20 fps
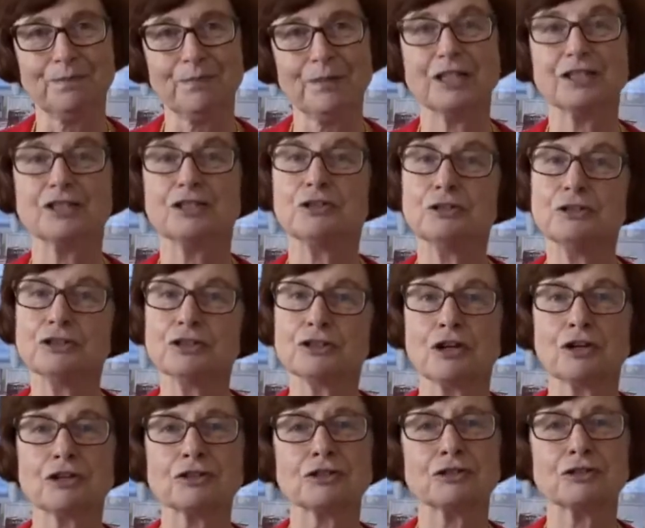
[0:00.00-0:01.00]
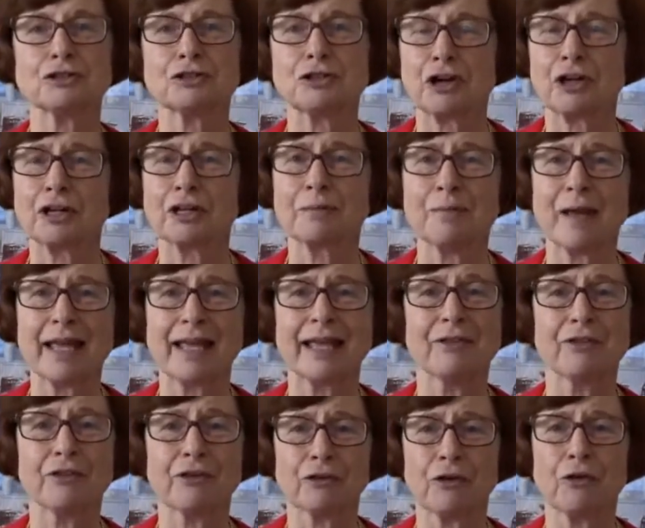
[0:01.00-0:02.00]
Students also started
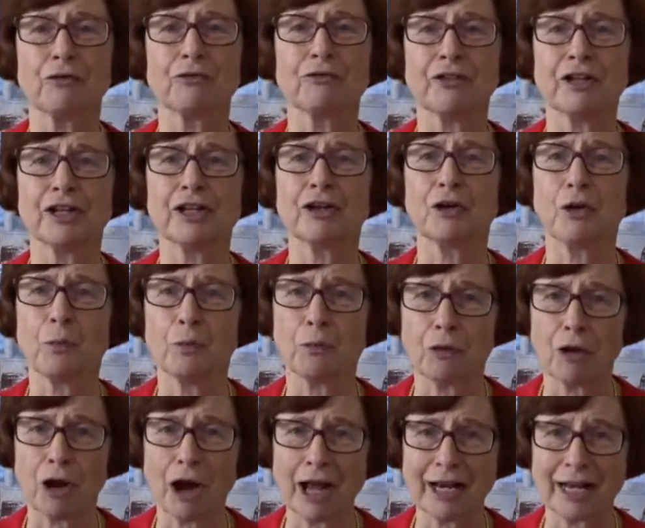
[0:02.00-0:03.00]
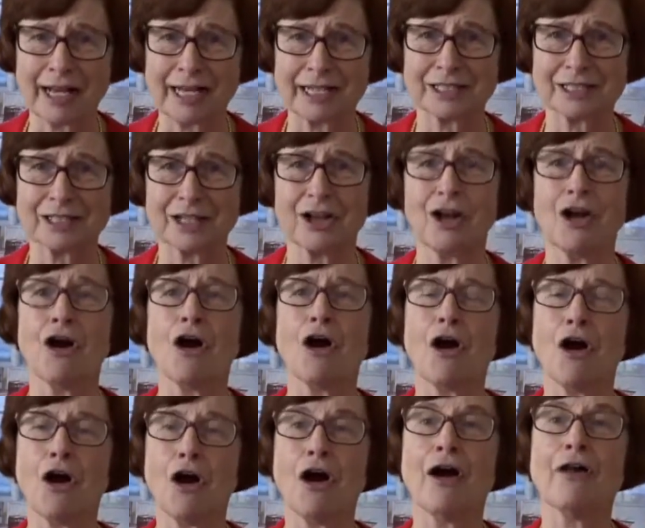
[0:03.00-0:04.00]
making their own video products
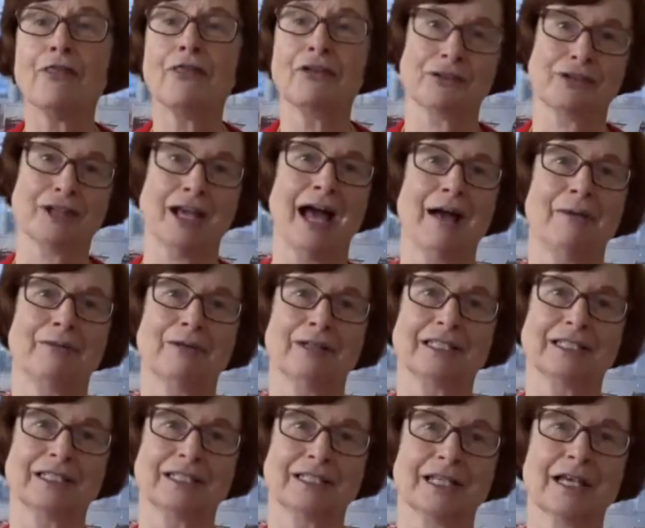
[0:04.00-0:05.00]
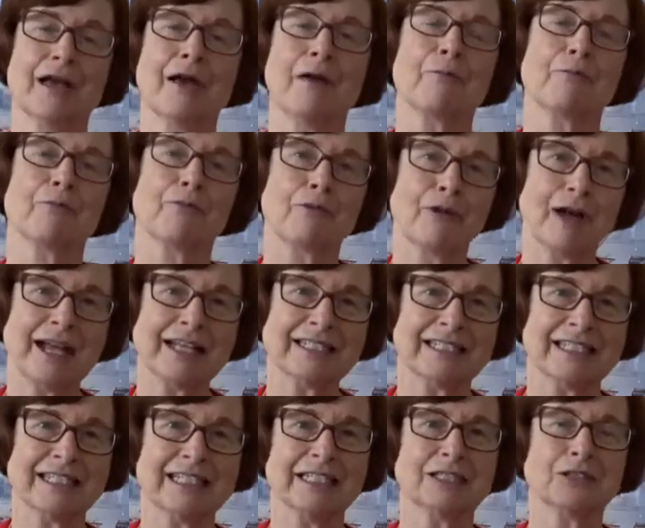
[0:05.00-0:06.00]
on their tablets,
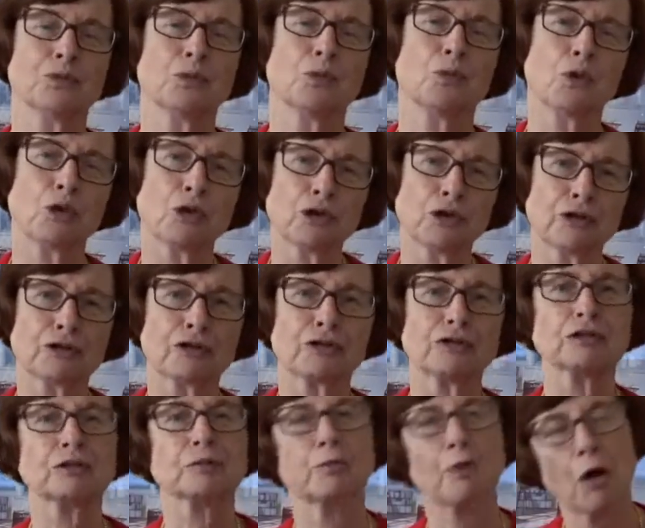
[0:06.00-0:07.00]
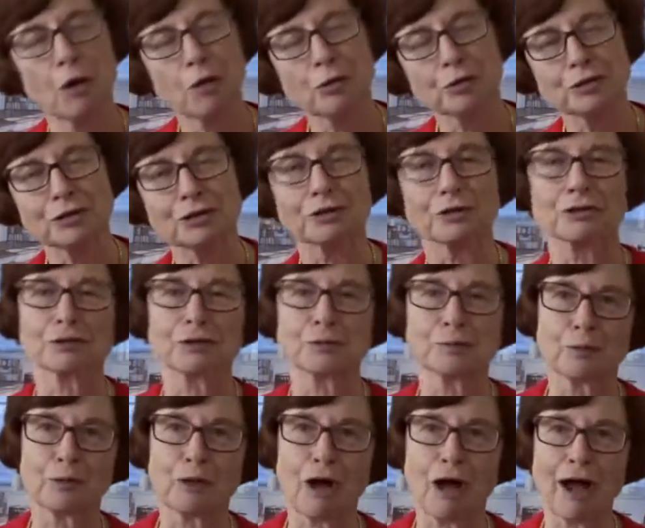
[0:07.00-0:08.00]
prezzies, Wordles, posters,
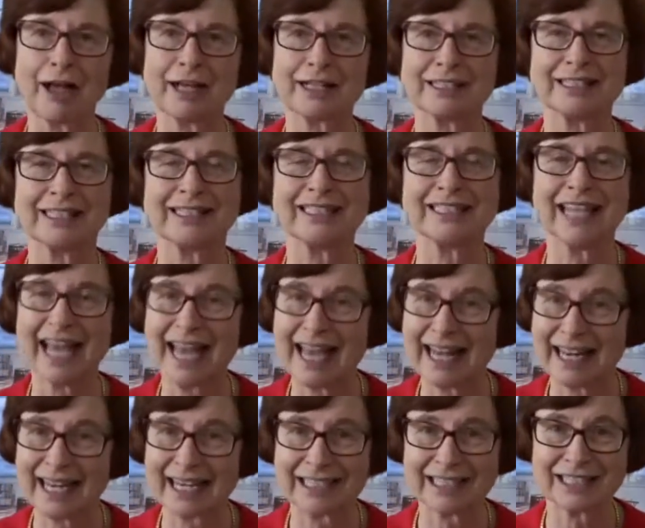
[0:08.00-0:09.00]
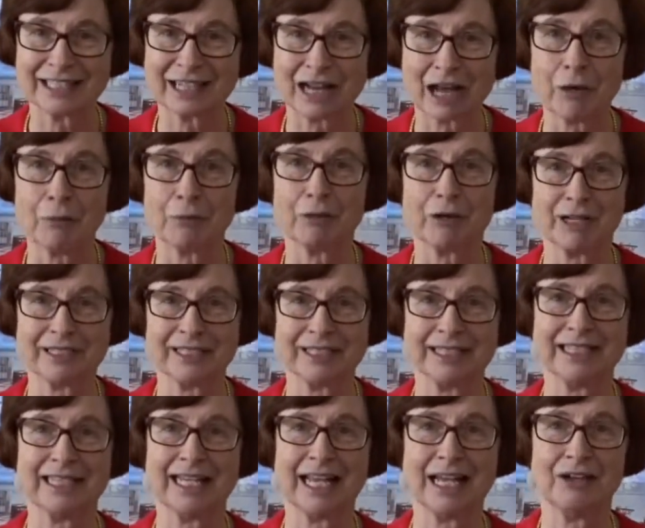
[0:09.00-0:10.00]
blogs, and TEDx-style
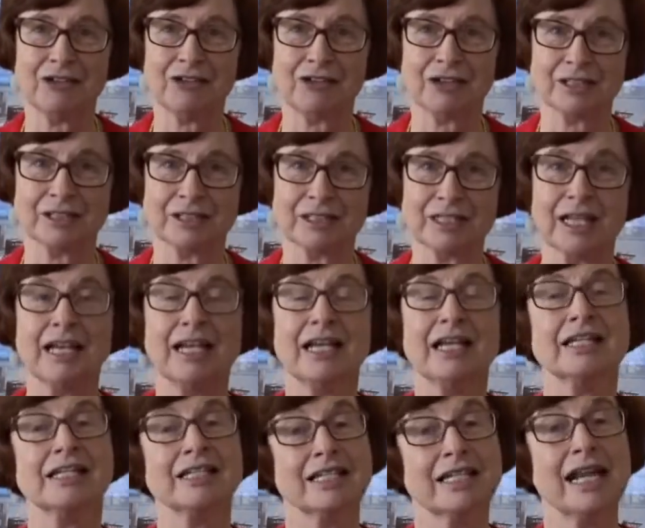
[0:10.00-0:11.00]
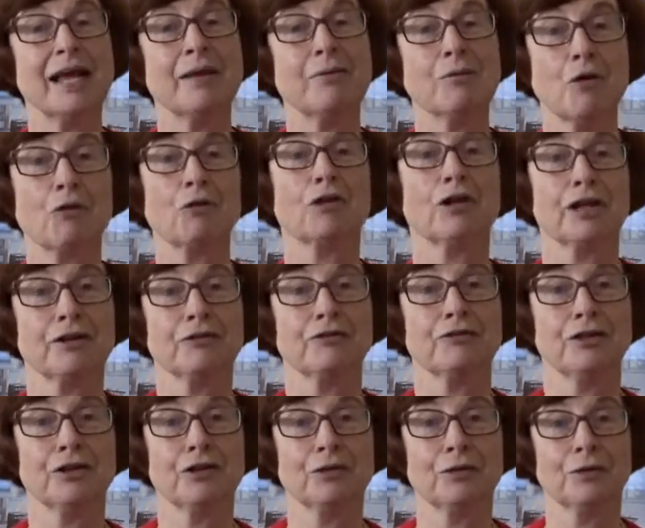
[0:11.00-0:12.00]
presentations, to name only a
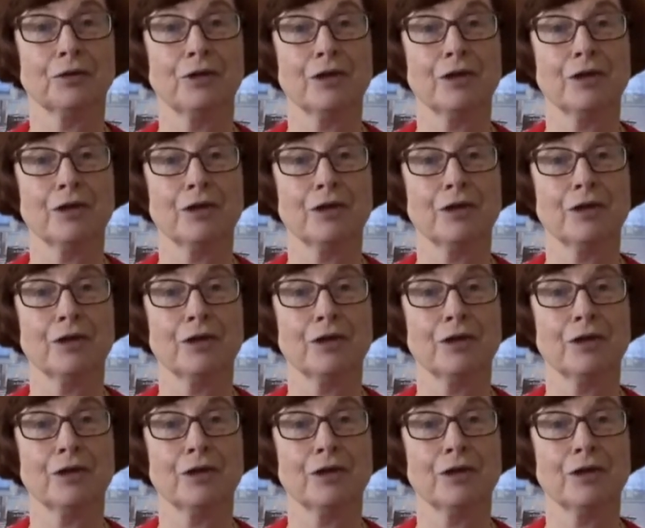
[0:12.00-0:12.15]
few,